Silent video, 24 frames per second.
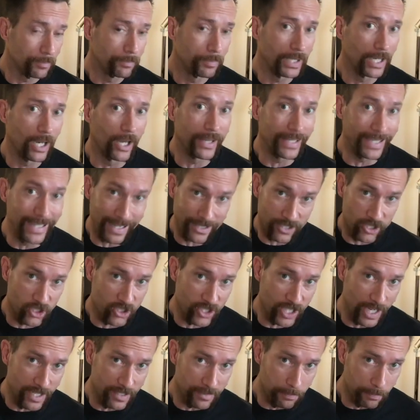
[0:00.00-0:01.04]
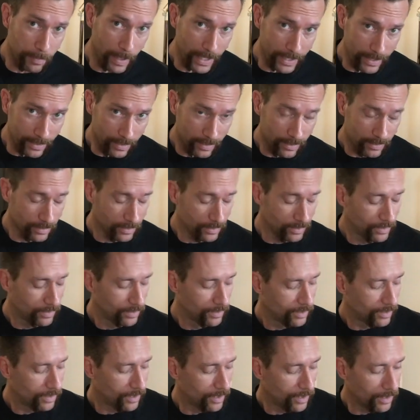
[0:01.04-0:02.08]
be on the exercise bike,
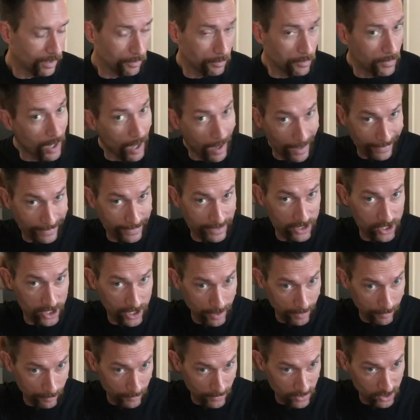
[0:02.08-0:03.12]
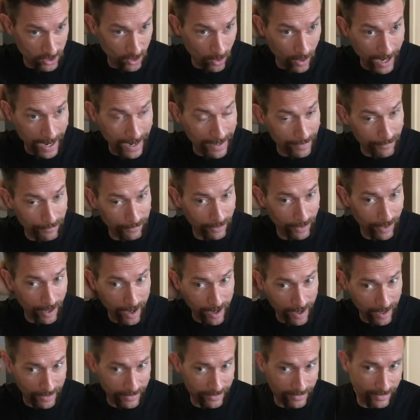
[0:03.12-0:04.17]
not at the gym. So I have
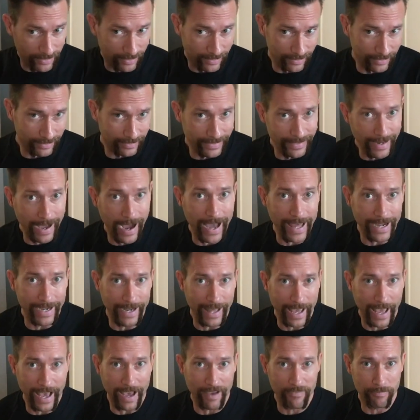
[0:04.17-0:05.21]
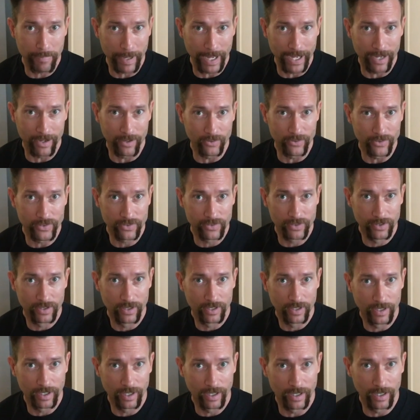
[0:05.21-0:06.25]
lost 9.5 pounds
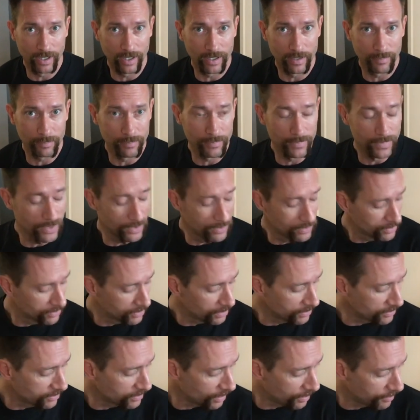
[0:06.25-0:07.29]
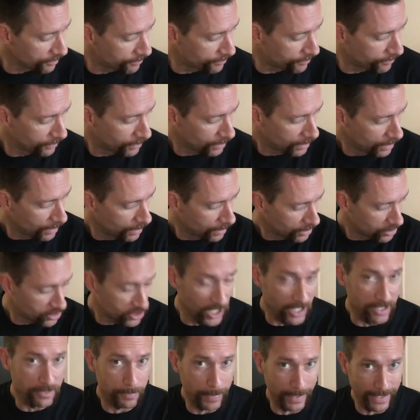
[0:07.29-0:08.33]
since I've
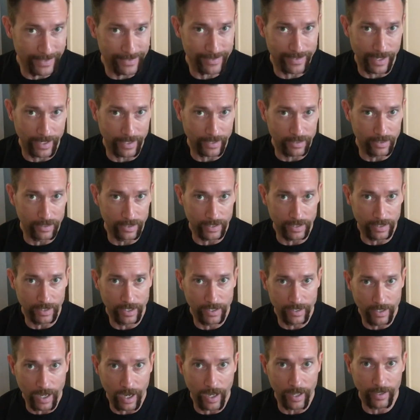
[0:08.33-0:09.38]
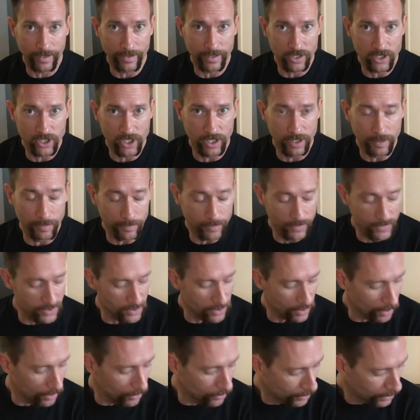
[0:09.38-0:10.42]
just been cycling and not at the gym.
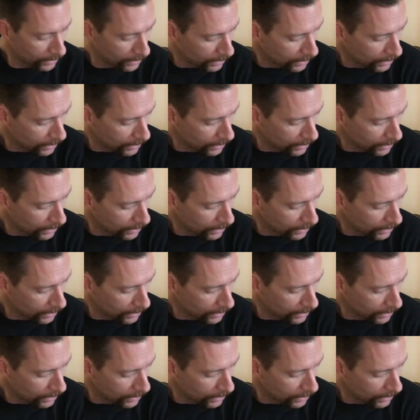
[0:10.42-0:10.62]
So